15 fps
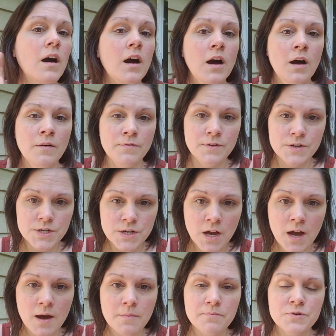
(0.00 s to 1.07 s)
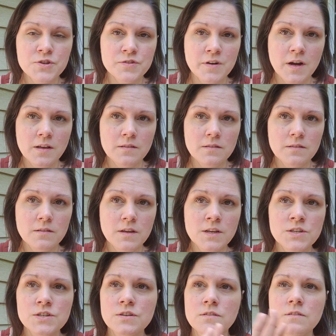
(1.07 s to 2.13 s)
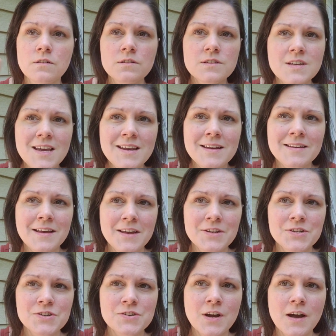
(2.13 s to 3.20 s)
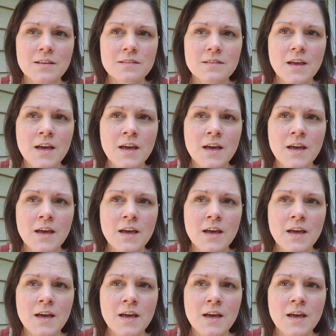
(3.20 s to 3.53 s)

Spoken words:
of the shop stress. It's just our day-to-day stress.